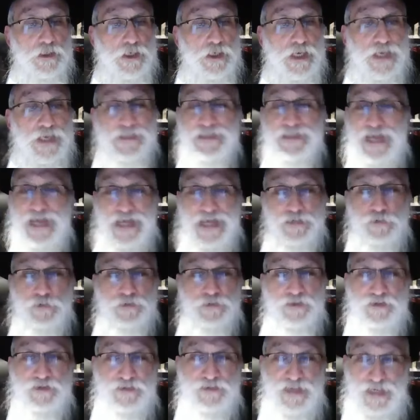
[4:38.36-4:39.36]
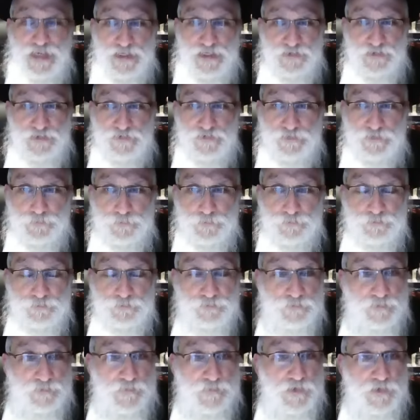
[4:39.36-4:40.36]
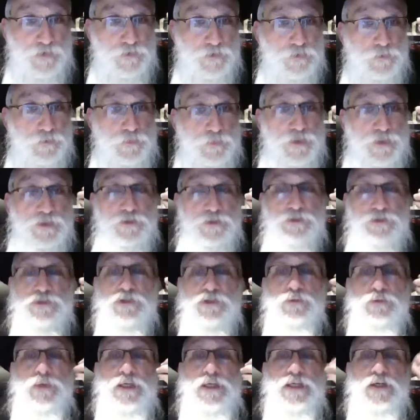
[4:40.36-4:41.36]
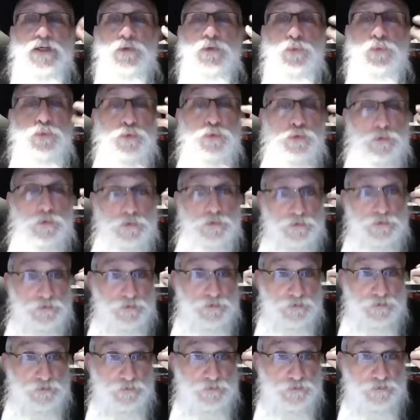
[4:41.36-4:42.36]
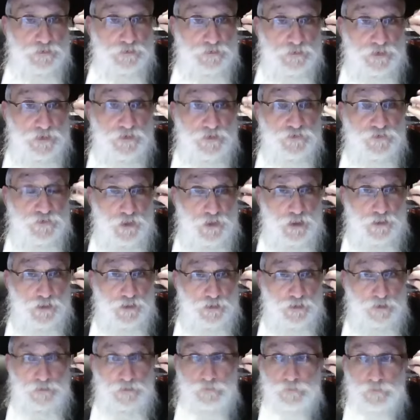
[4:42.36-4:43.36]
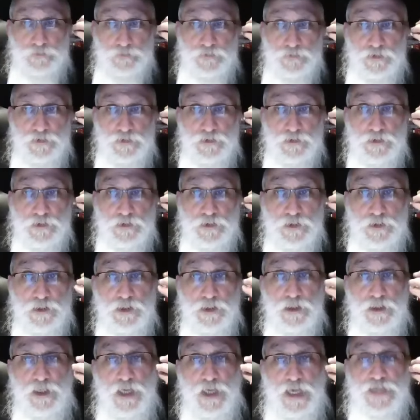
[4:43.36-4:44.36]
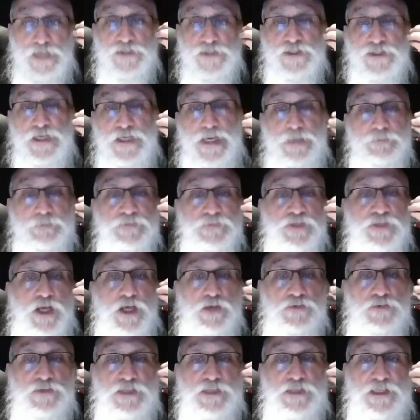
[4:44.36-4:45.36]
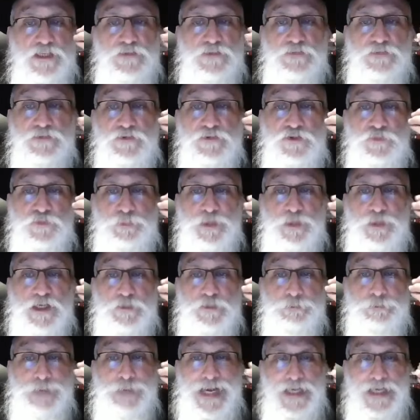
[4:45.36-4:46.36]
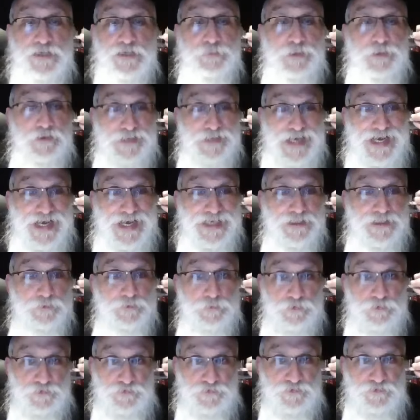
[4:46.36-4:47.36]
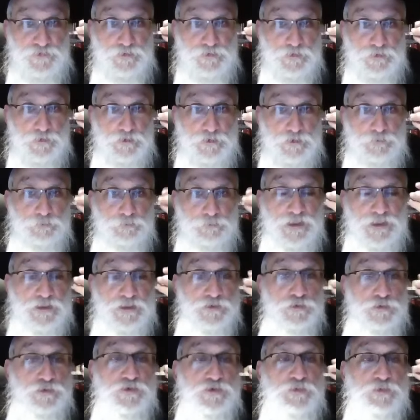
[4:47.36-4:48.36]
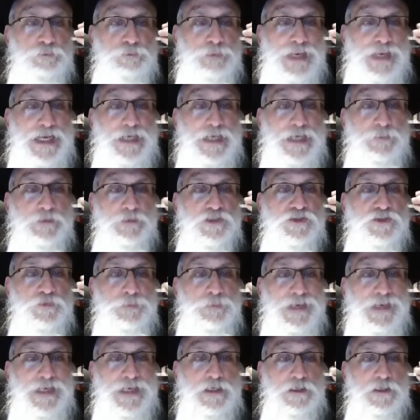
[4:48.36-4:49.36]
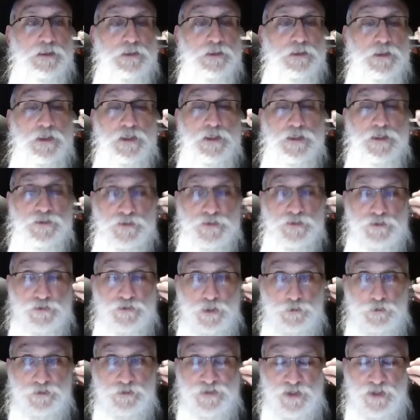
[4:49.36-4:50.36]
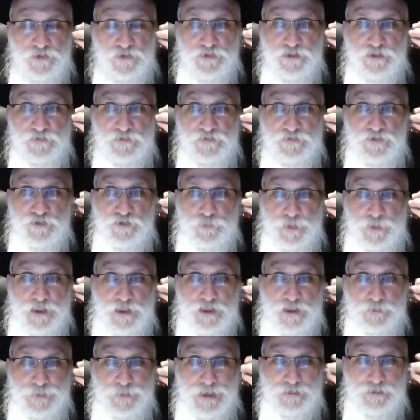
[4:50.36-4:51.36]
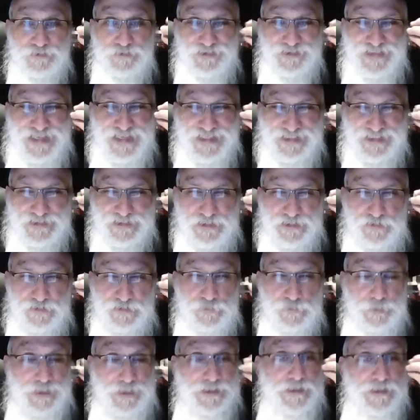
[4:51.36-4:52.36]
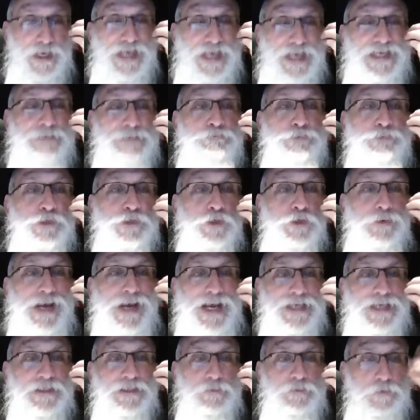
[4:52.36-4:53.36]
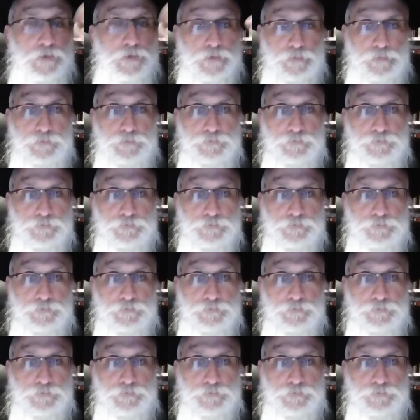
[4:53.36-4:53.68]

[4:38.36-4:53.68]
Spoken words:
And not only that, we learned already a rule in Torah. Hashem doesn't even speak bad about animals. The Gnus Behema Tmeya, the Torah doesn't even speak about negative, about an impure animal.